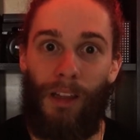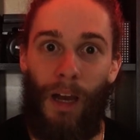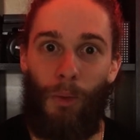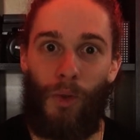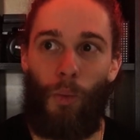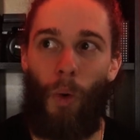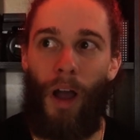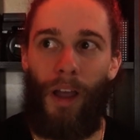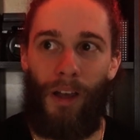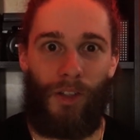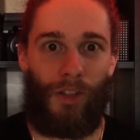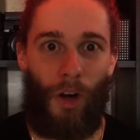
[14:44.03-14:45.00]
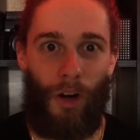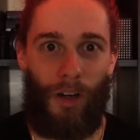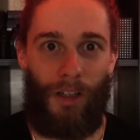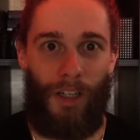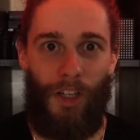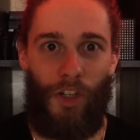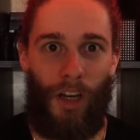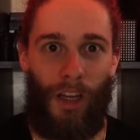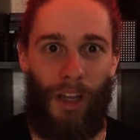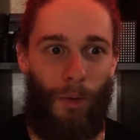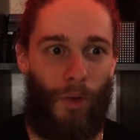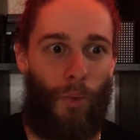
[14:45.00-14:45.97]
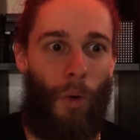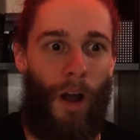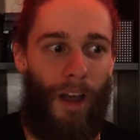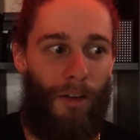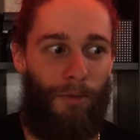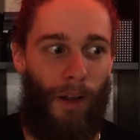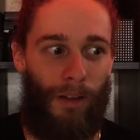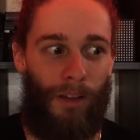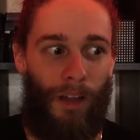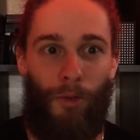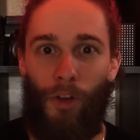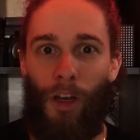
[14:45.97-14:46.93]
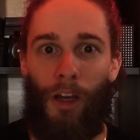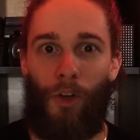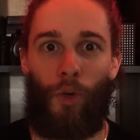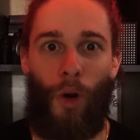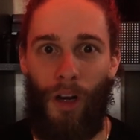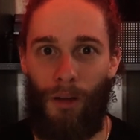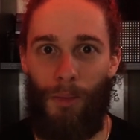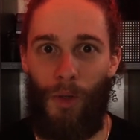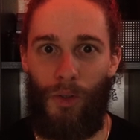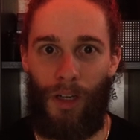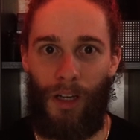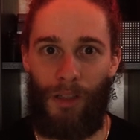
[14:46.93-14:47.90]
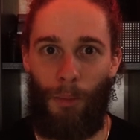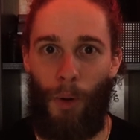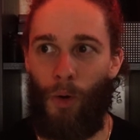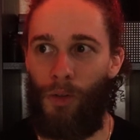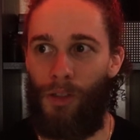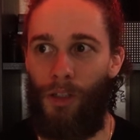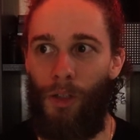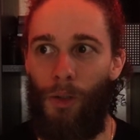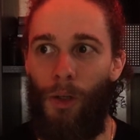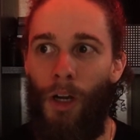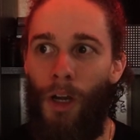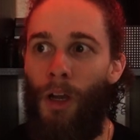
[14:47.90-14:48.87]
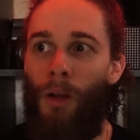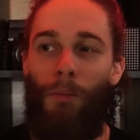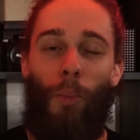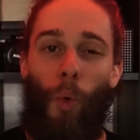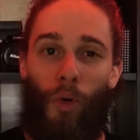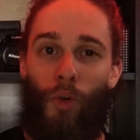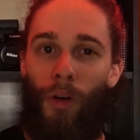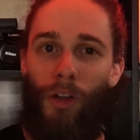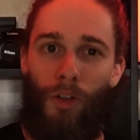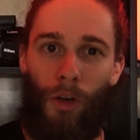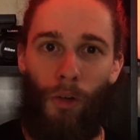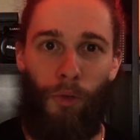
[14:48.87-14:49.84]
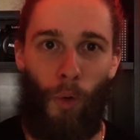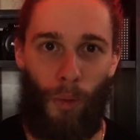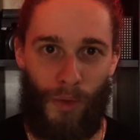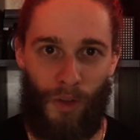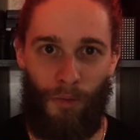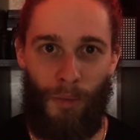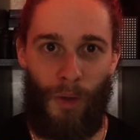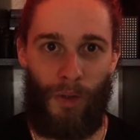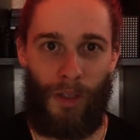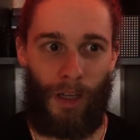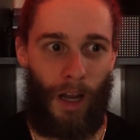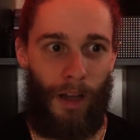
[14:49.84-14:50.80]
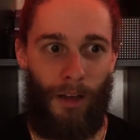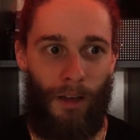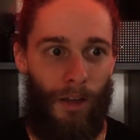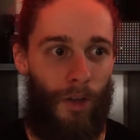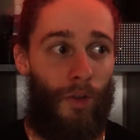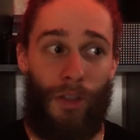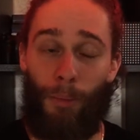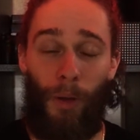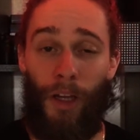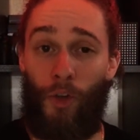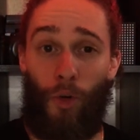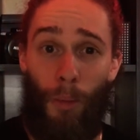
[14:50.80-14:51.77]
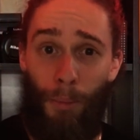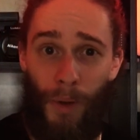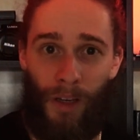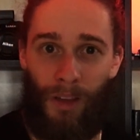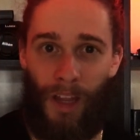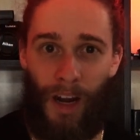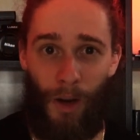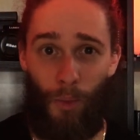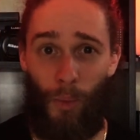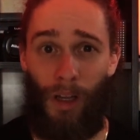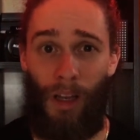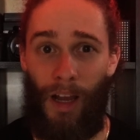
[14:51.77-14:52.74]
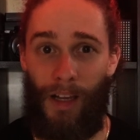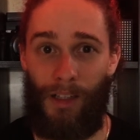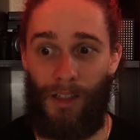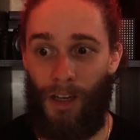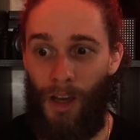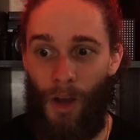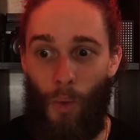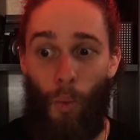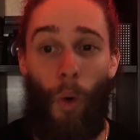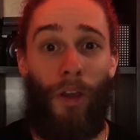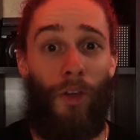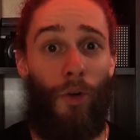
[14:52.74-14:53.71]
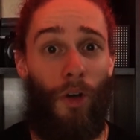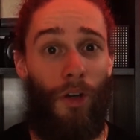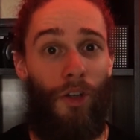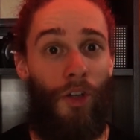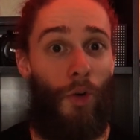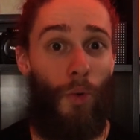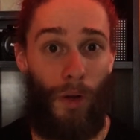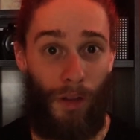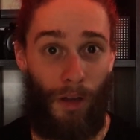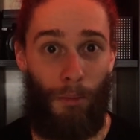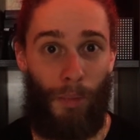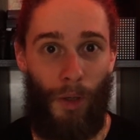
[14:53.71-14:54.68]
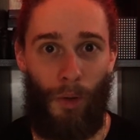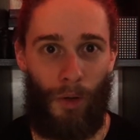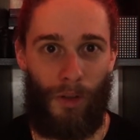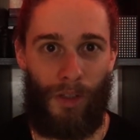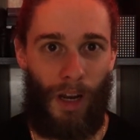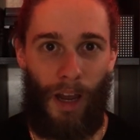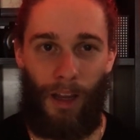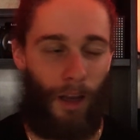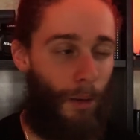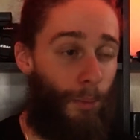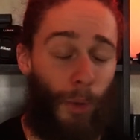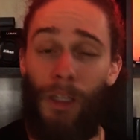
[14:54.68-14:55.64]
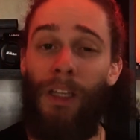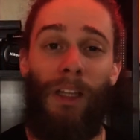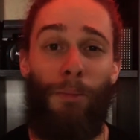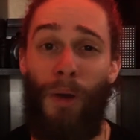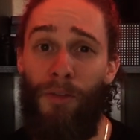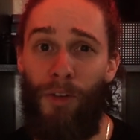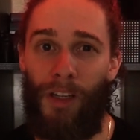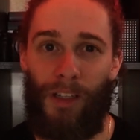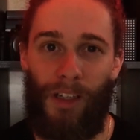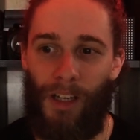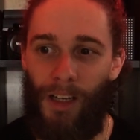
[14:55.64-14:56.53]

That was why I started DJing, and that was why I fell in love with electronic music as opposed to more traditional forms of music. I used to play trumpet and then I realized what you could do with computers and I completely pivoted.